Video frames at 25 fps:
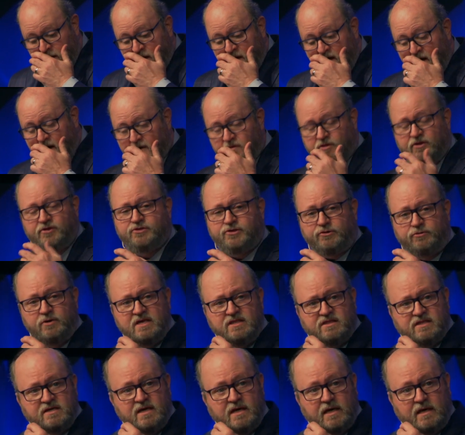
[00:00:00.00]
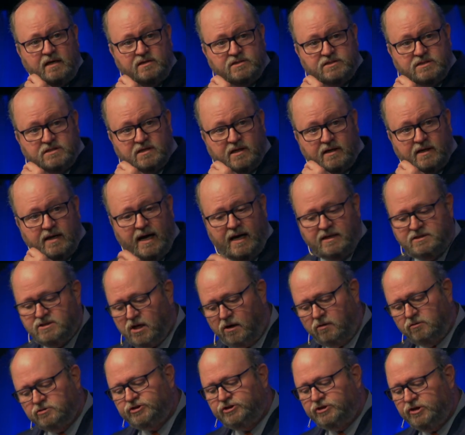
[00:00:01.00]
Here are the three things. I
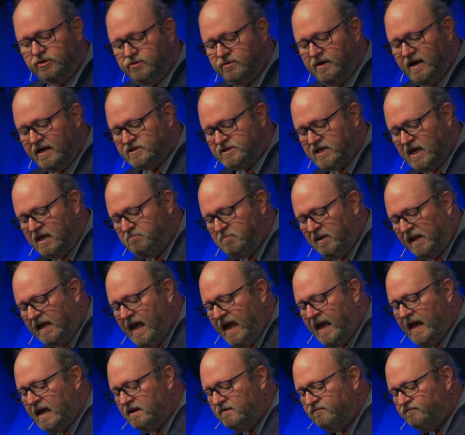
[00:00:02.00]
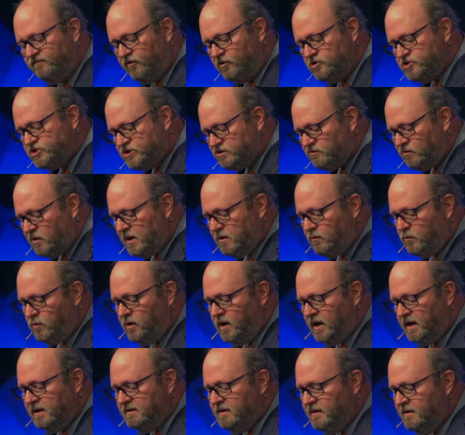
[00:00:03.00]
told you as he began in verse
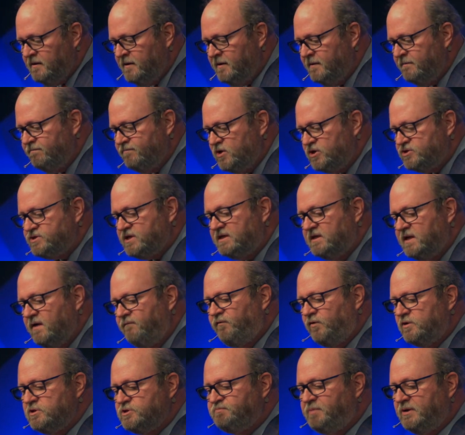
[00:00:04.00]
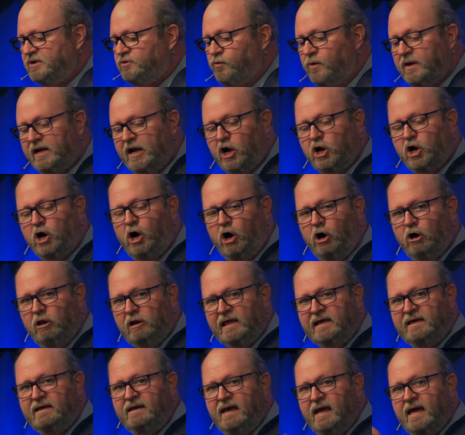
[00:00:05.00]
21, there's a difference between a
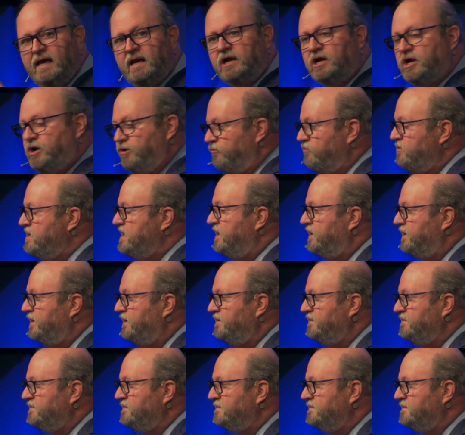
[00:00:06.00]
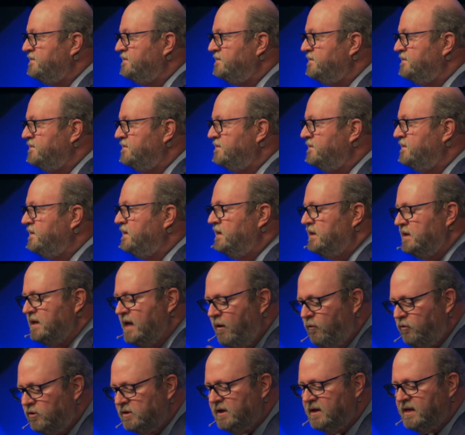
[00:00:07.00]
calling and a career.
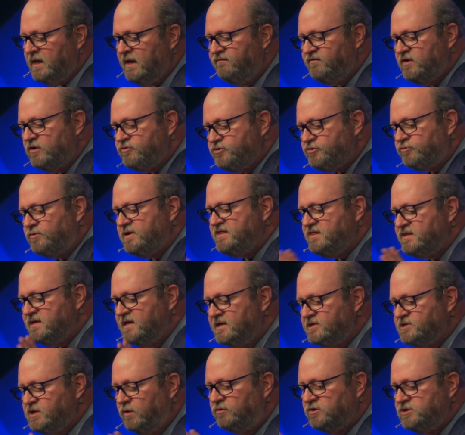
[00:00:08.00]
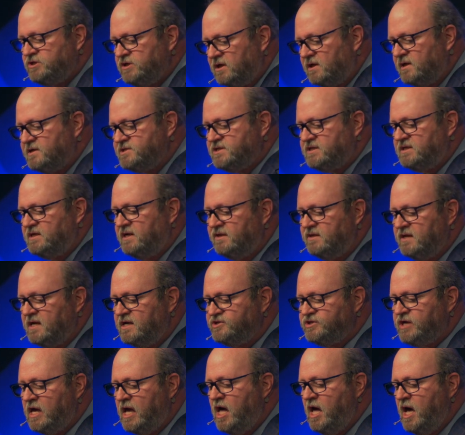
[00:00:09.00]
Now, I want to give you three things. I want you to listen to
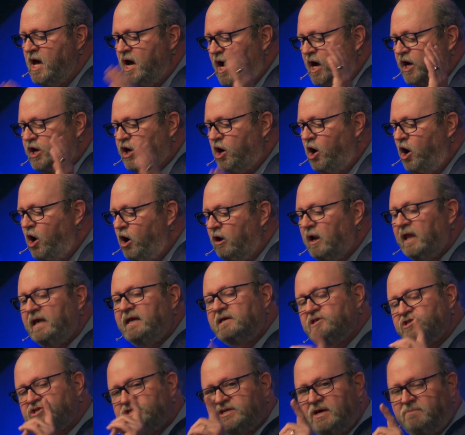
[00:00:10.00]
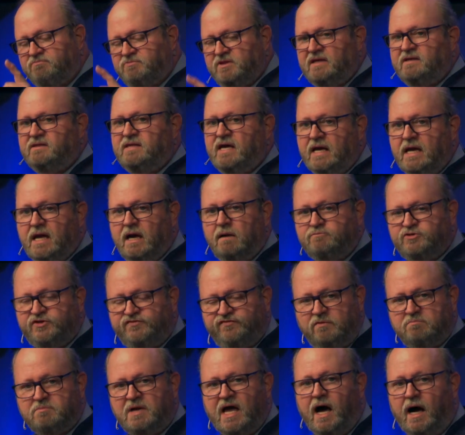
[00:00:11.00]
this. A calling is something that comes
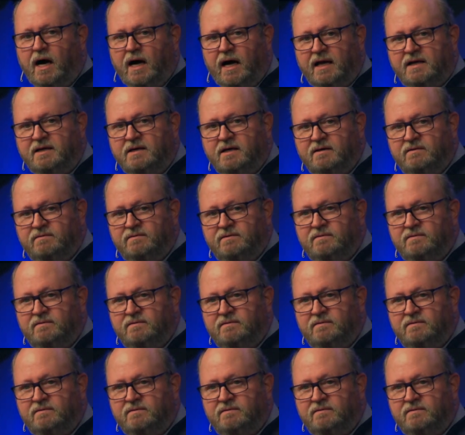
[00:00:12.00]
from God.